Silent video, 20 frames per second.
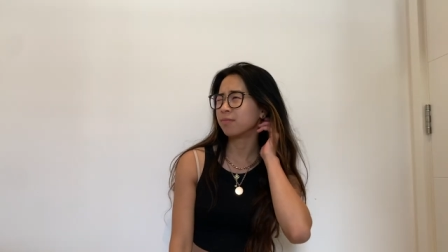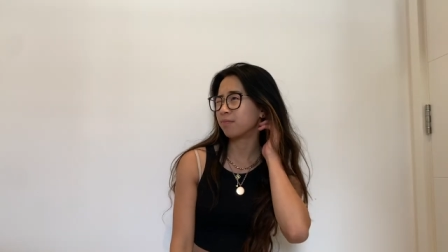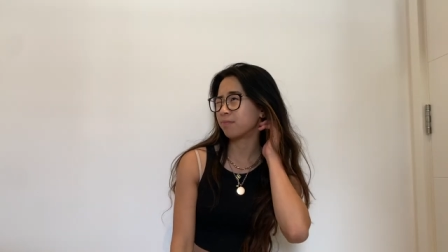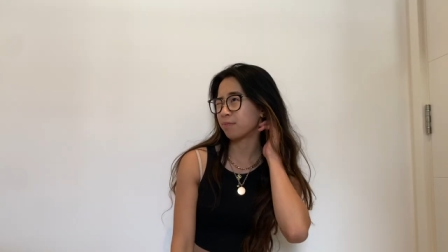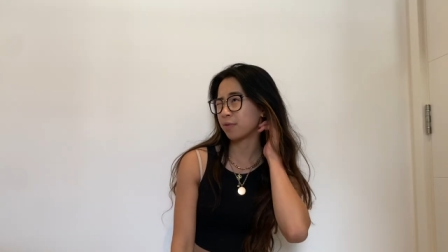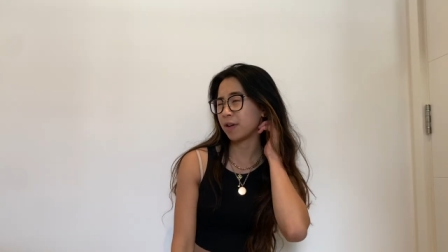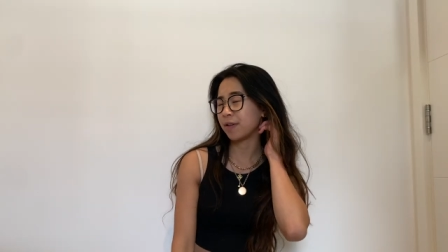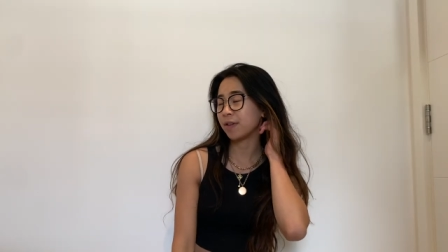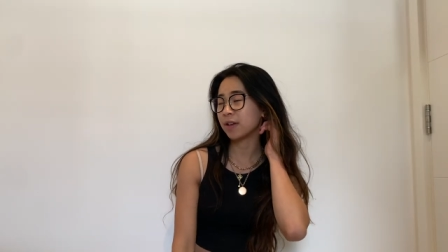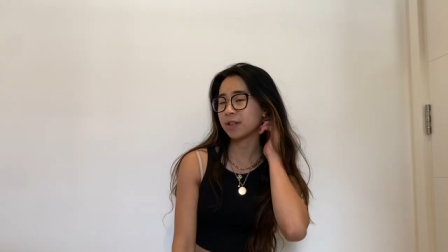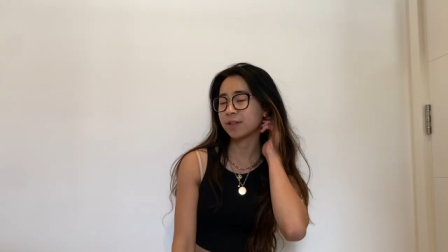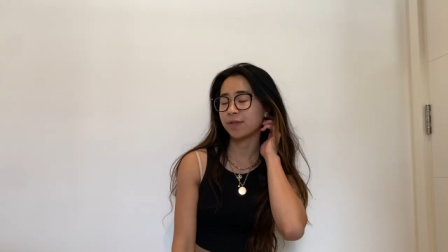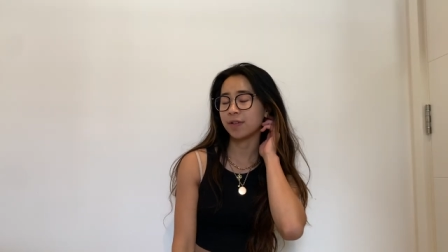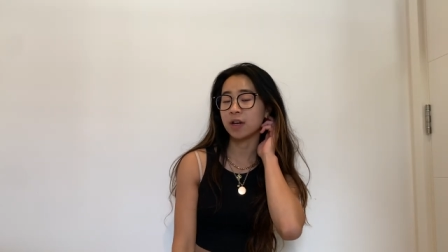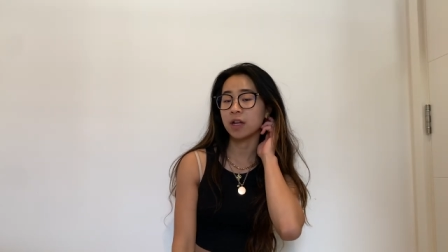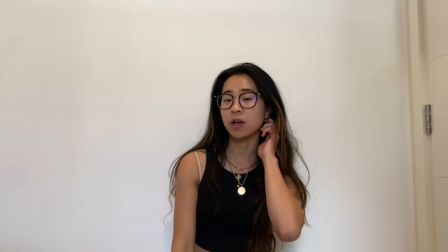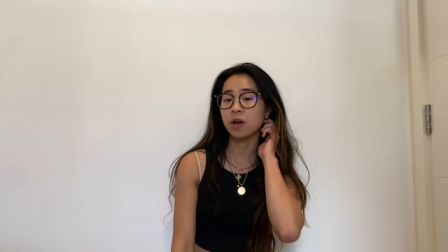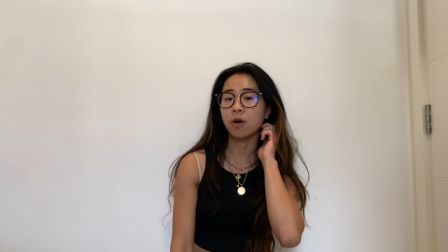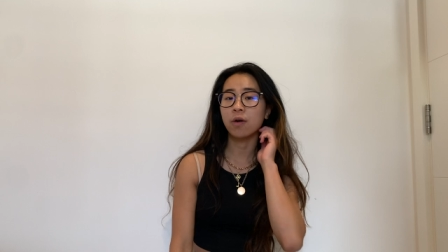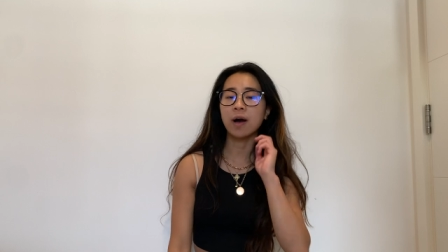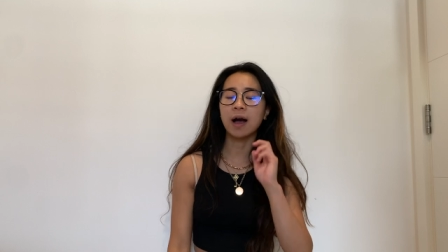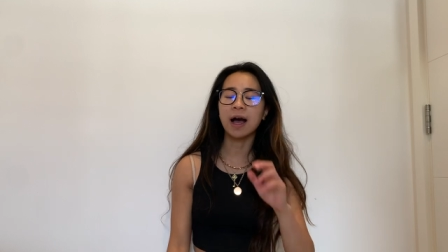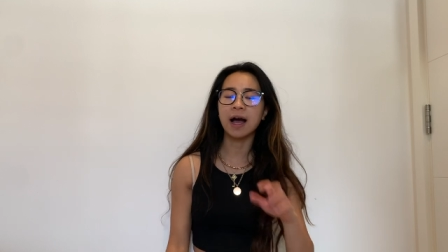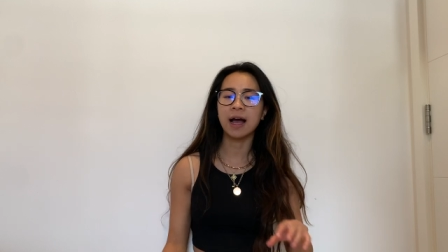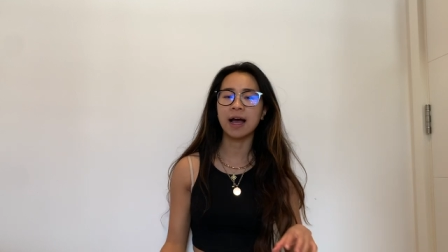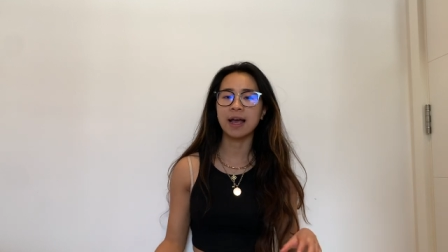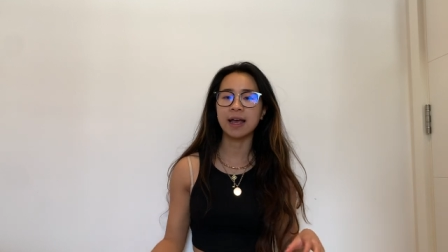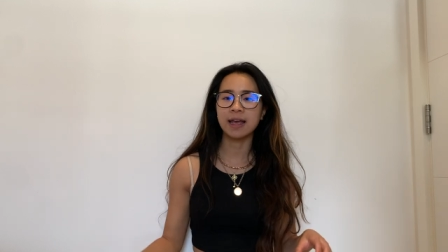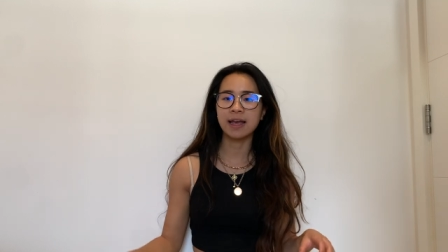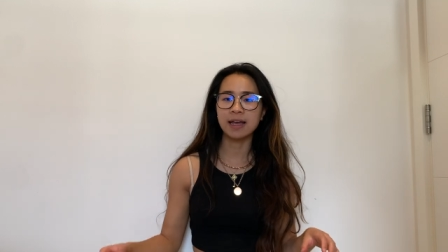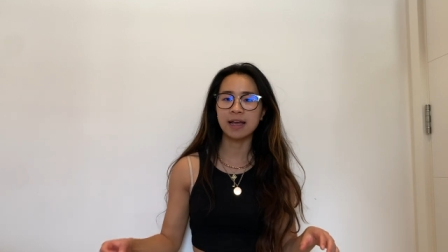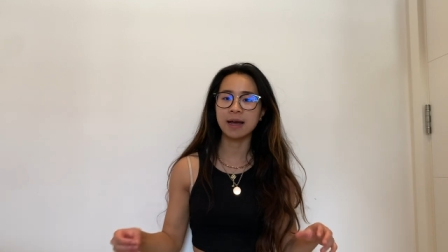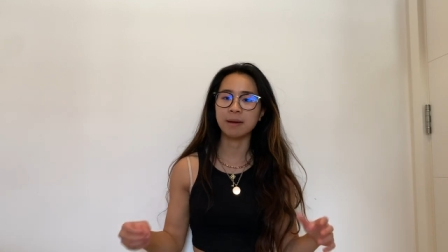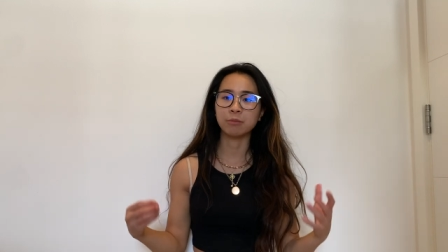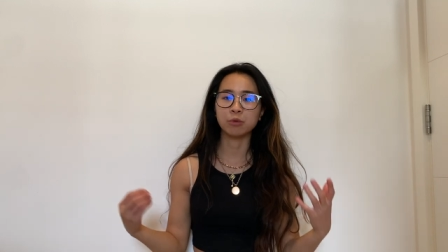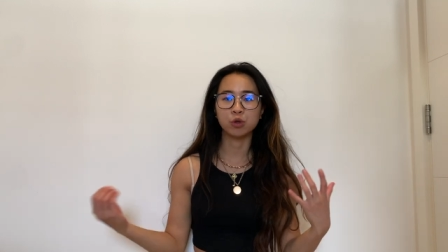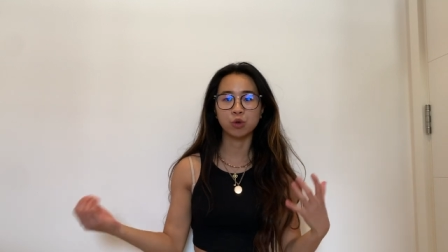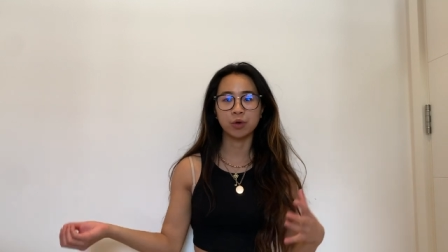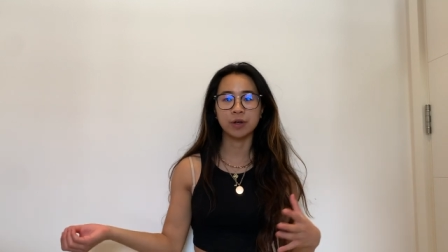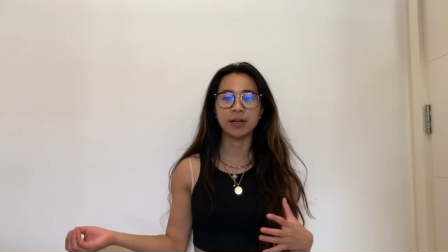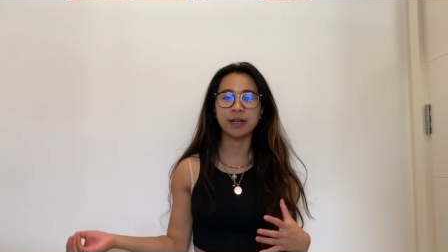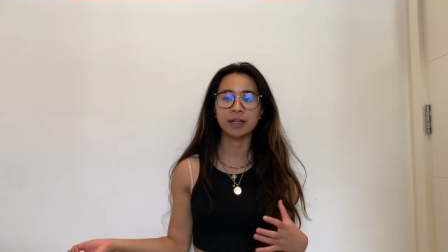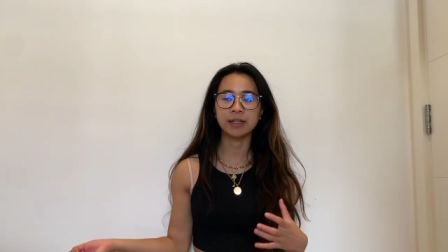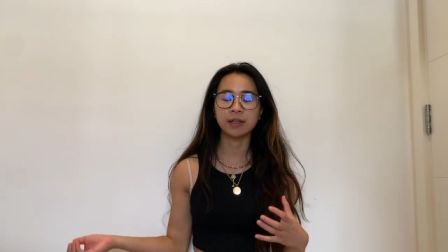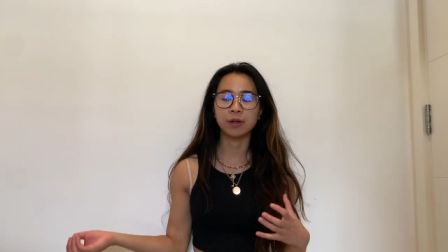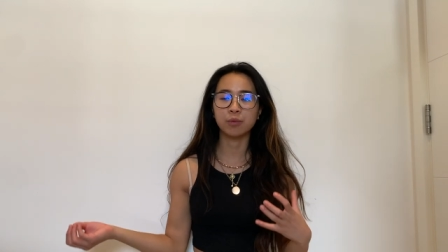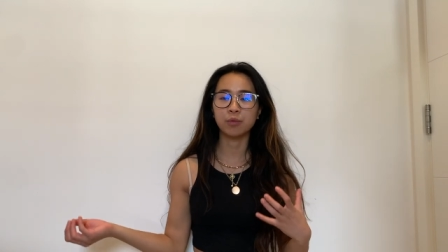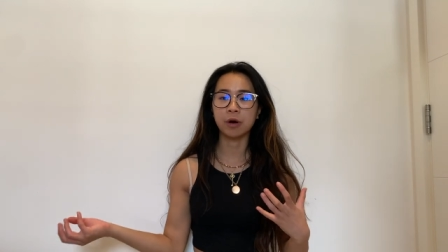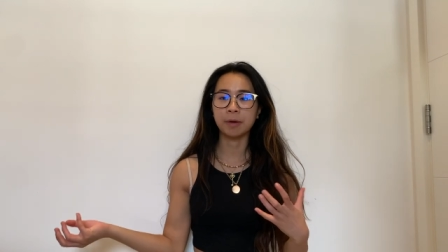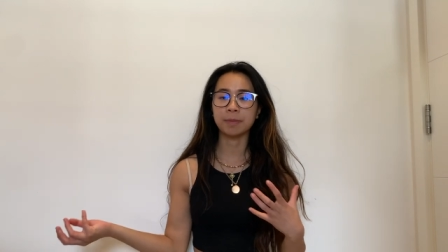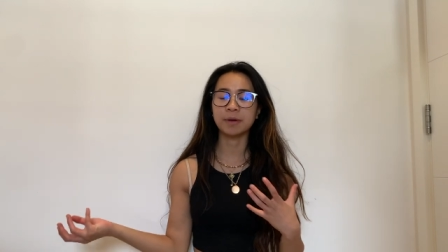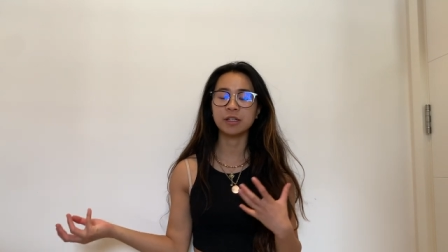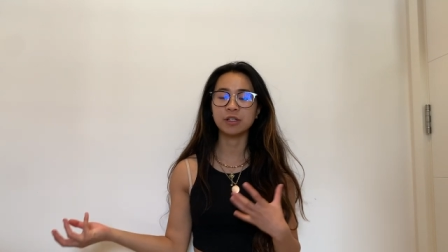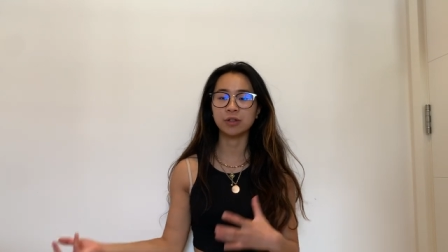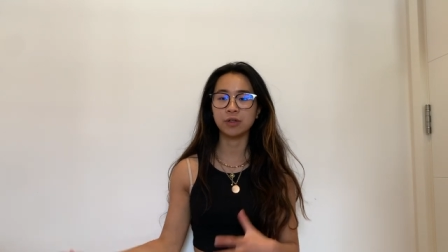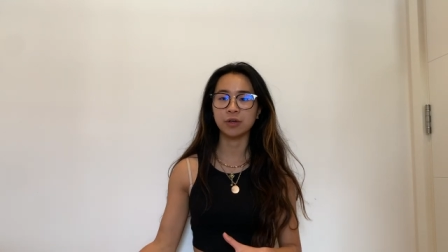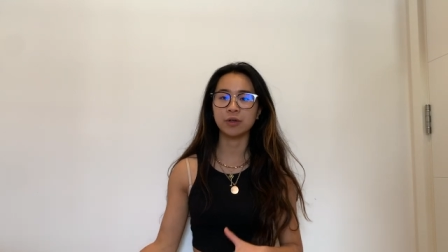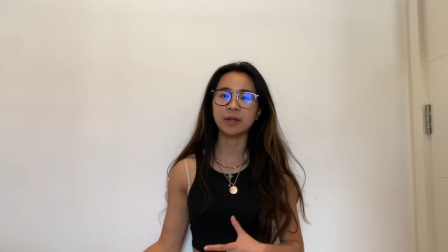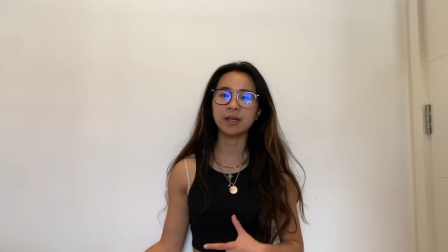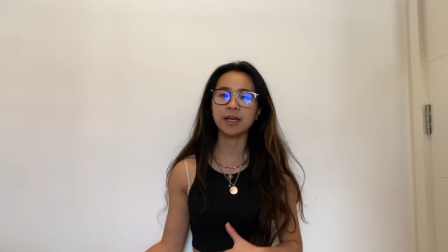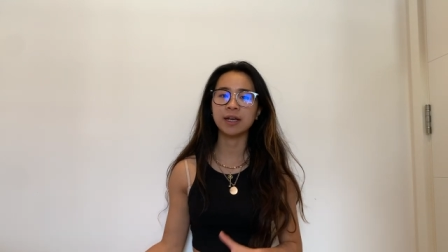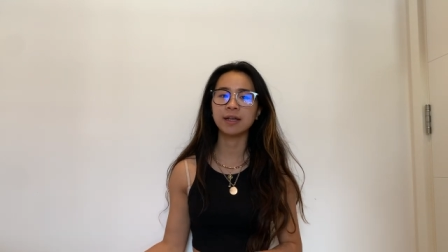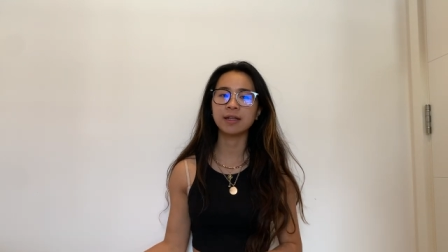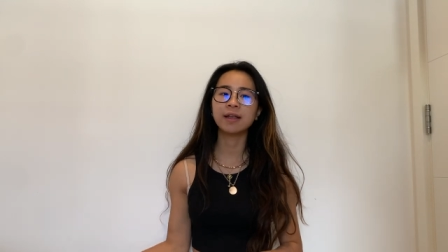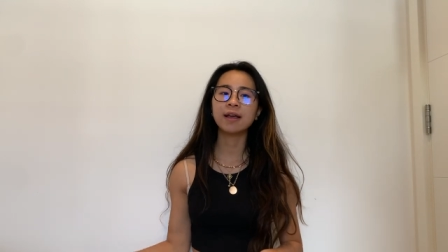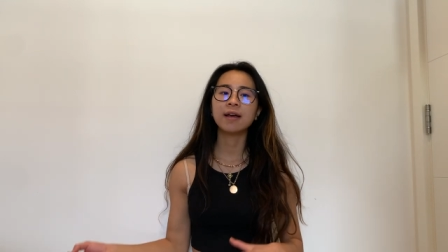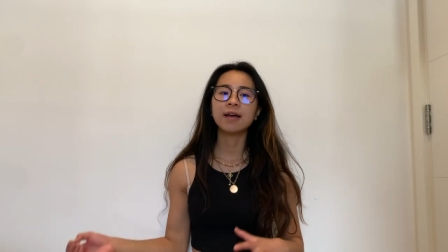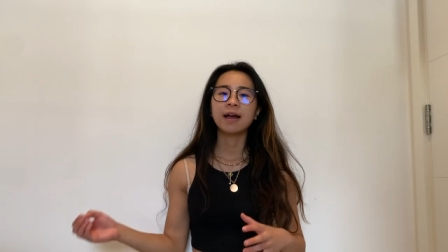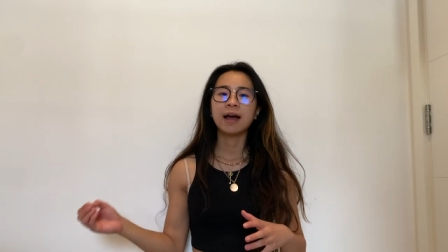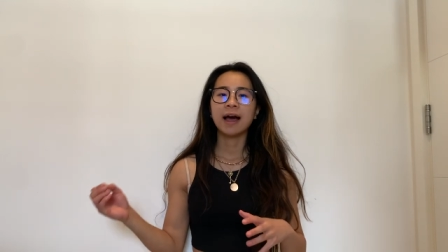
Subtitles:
previous video, I am joining the rugby's union.